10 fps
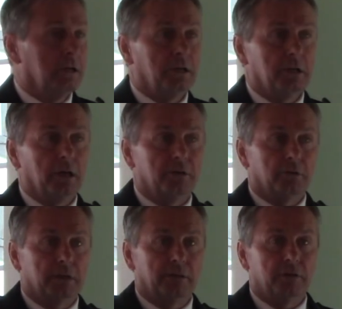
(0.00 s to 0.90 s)
you know,
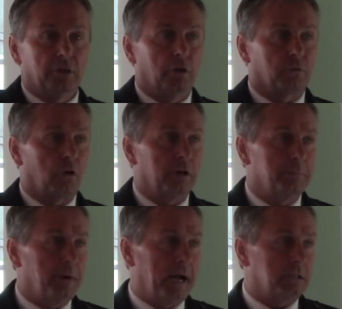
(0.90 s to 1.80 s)
they'll give you the overall
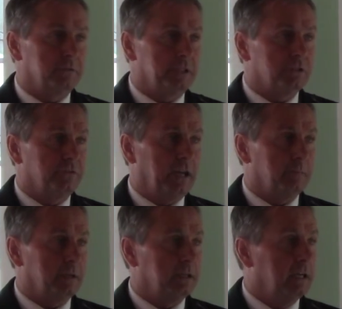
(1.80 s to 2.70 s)
impact of each
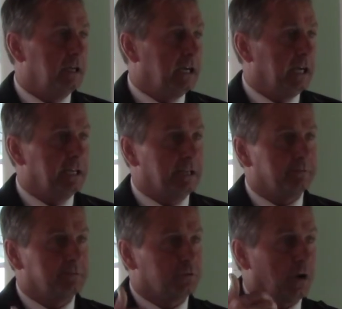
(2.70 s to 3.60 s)
family, and they
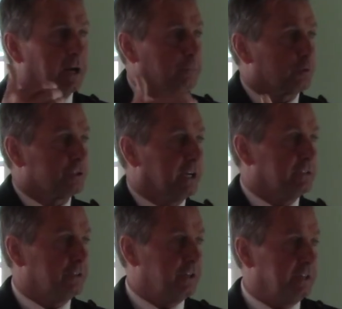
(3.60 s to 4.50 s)
try to present
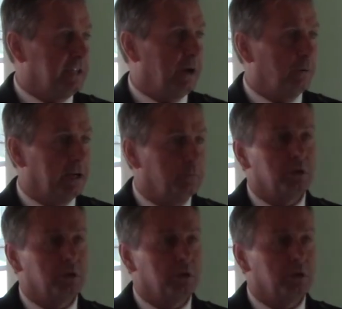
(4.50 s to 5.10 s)
it to you that way.